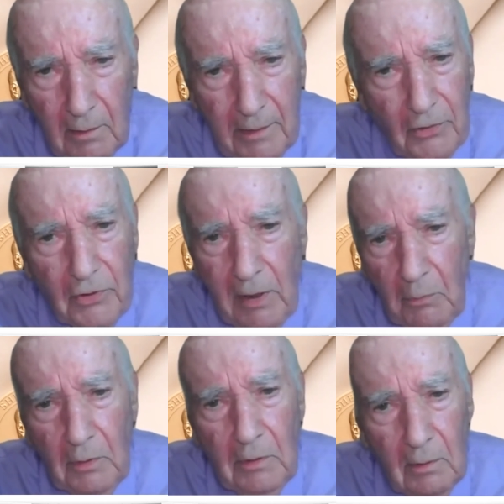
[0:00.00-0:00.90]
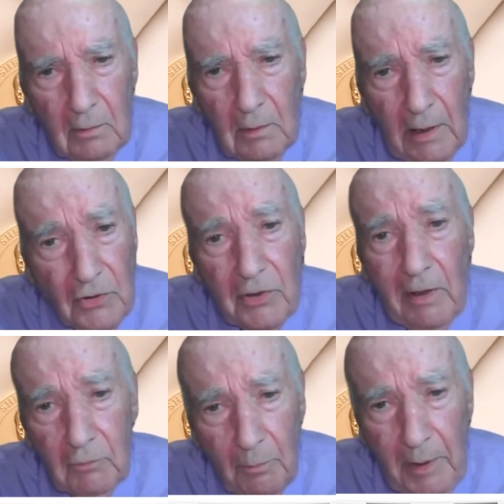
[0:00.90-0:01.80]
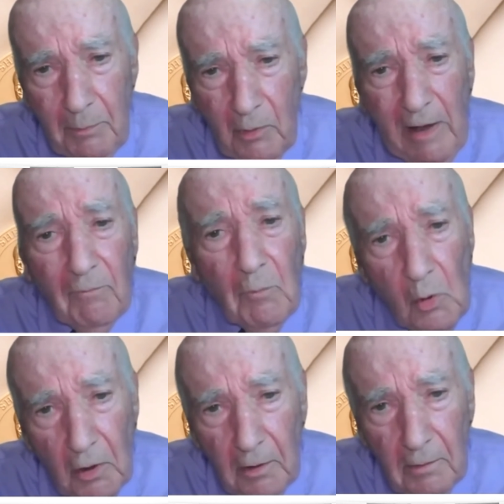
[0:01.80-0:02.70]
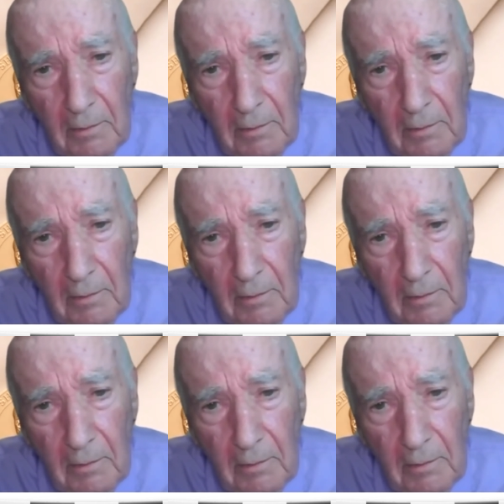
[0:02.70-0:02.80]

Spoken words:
there's someone and several people have more.